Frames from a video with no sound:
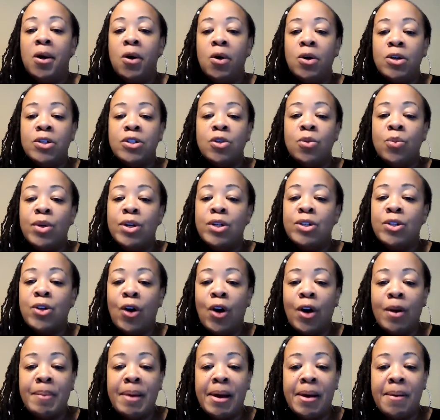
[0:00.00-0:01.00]
But I also want to
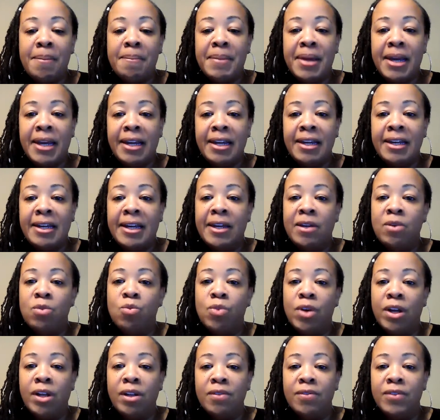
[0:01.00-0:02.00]
talk about making it
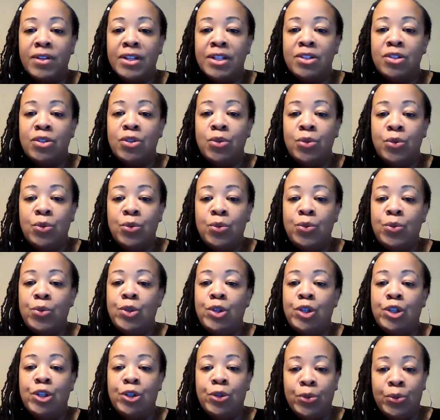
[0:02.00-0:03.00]
relevant to
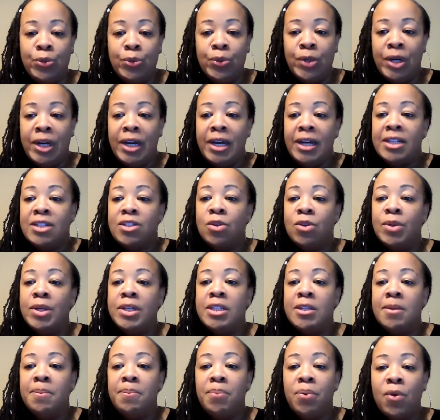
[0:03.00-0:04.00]
you. So
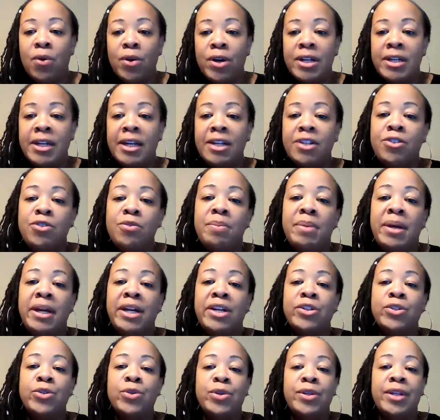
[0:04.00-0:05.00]
it's important that you
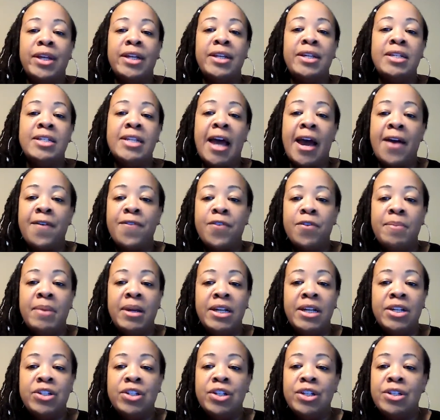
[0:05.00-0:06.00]
make sure that these
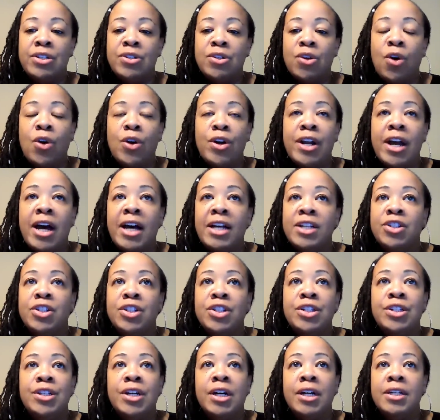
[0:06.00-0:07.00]
affirmations are not
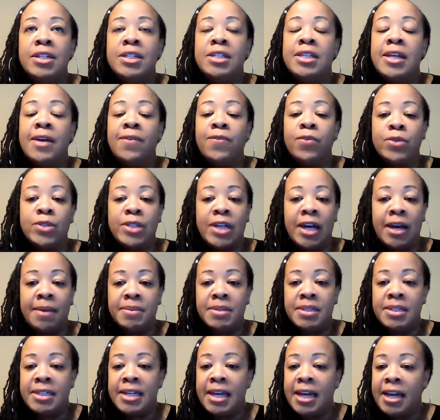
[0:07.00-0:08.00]
just done several
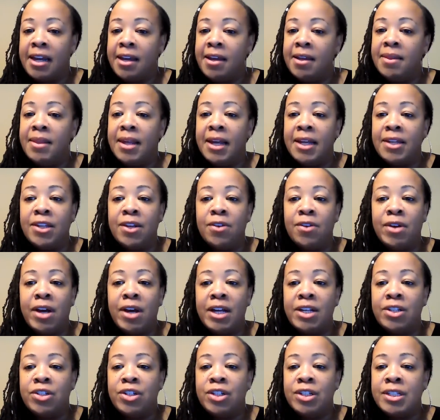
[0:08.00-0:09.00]
times a day, that they're
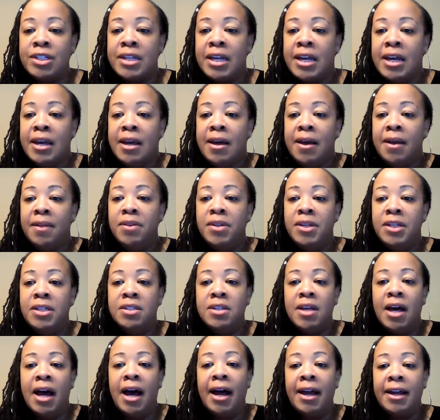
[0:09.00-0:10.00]
not just
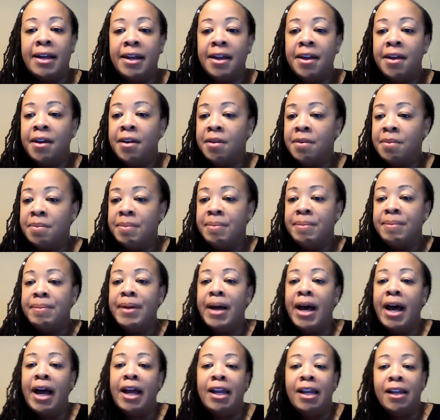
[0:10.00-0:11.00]
these I
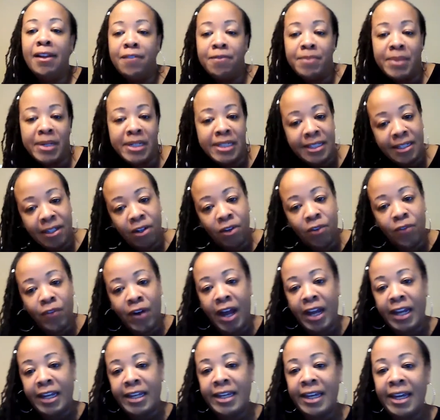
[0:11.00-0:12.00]
am, I love
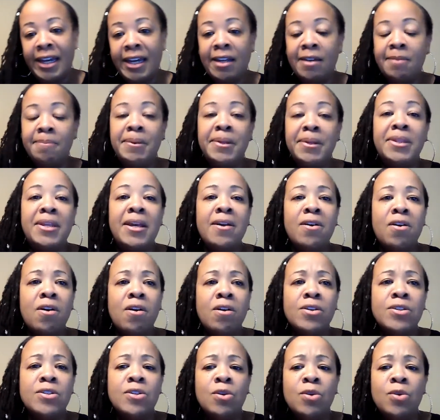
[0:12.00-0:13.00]
myself, I can, but they
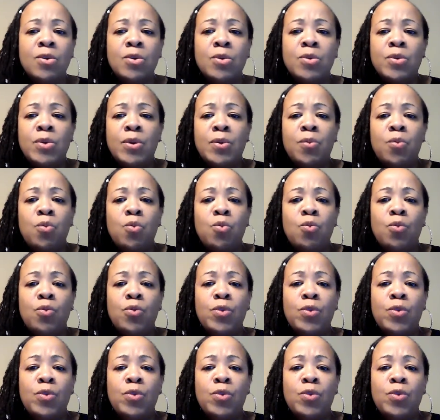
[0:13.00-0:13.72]
are also